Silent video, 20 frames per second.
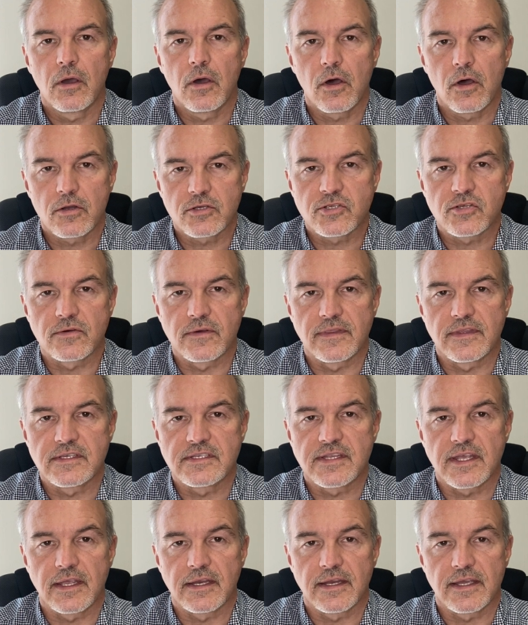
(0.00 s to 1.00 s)
Also on this
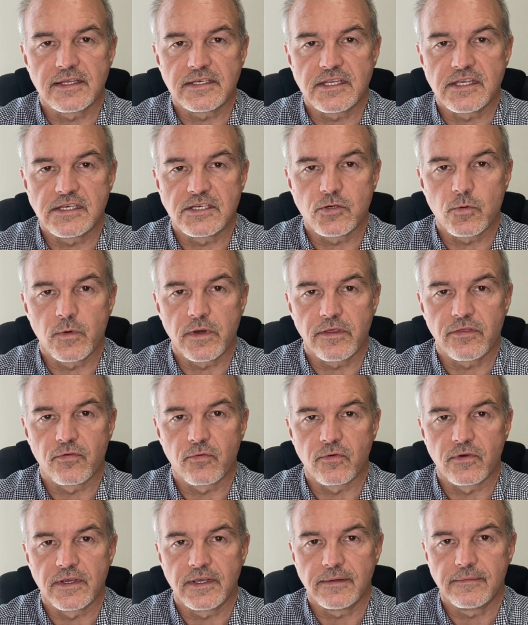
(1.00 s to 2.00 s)
day,
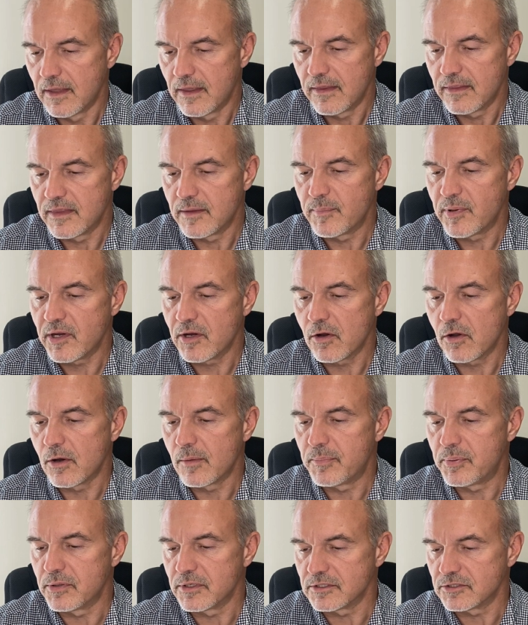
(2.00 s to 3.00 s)
1923, the beer
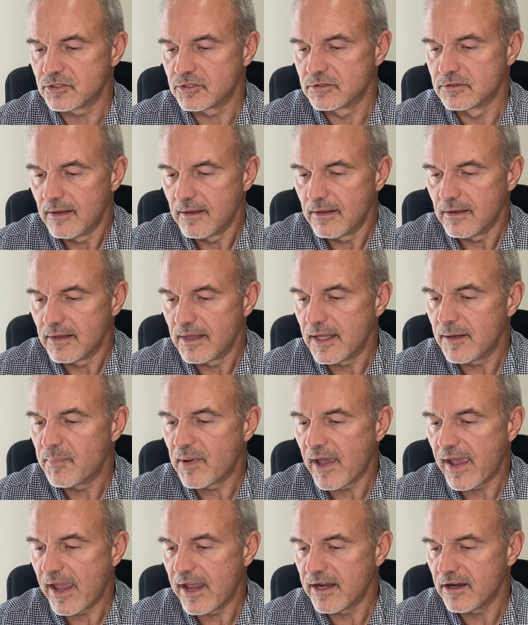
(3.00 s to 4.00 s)
hall Putsch, led
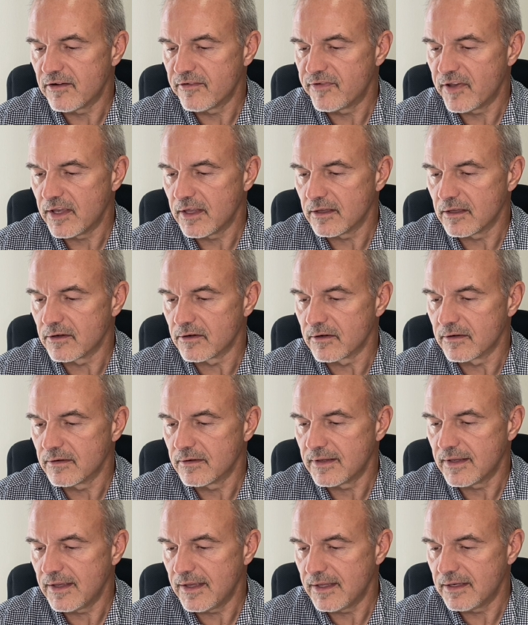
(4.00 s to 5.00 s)
by Adolf Hitler,
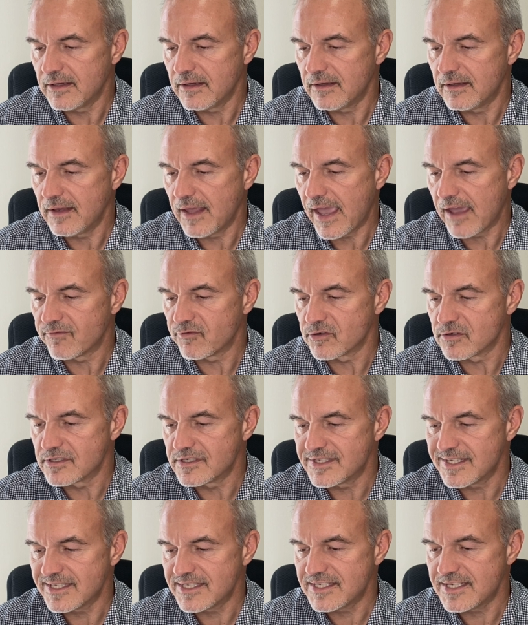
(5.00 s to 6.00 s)
ended after
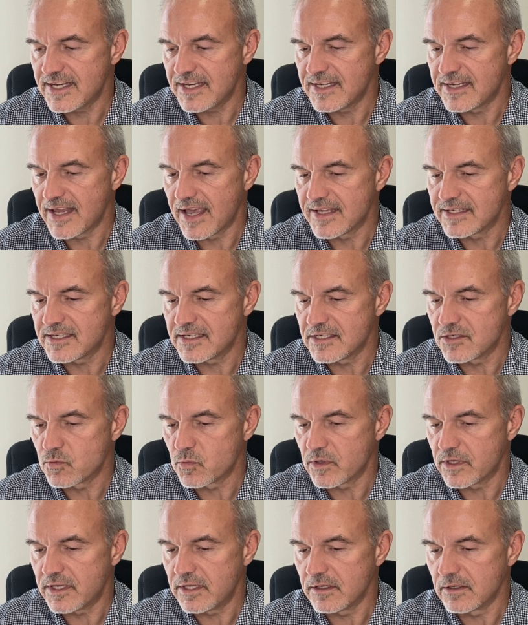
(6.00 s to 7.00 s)
16 Nazis were
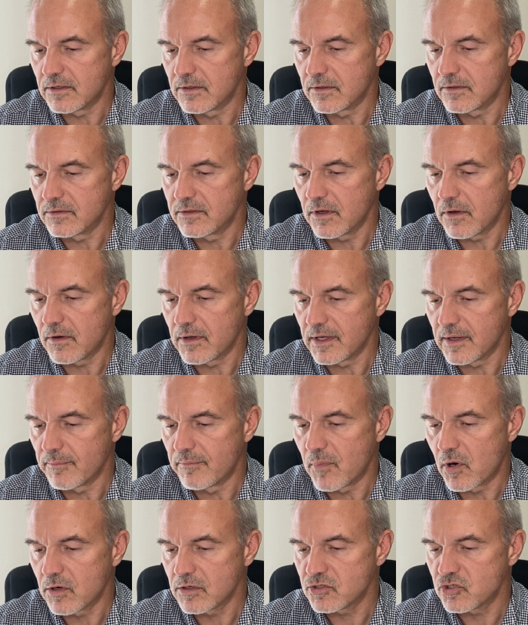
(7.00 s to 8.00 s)
killed on a
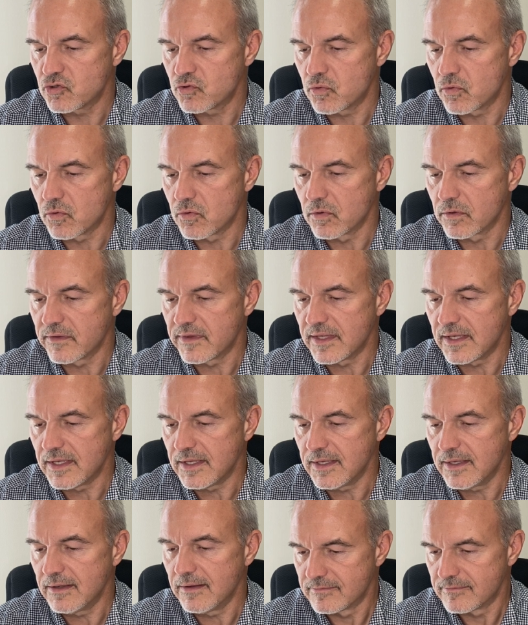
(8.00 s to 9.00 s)
march toward
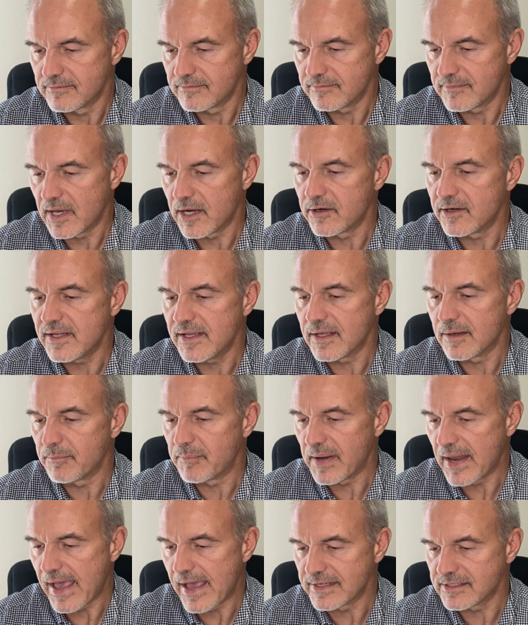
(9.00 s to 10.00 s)
the
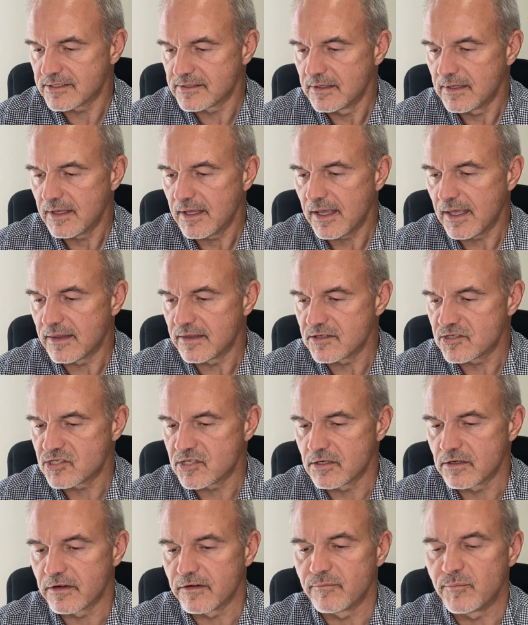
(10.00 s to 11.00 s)
Marienplatz in the
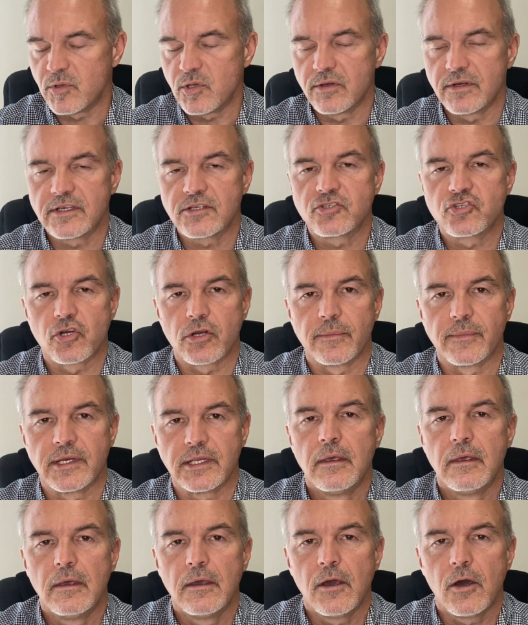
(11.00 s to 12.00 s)
center of Munich, Germany.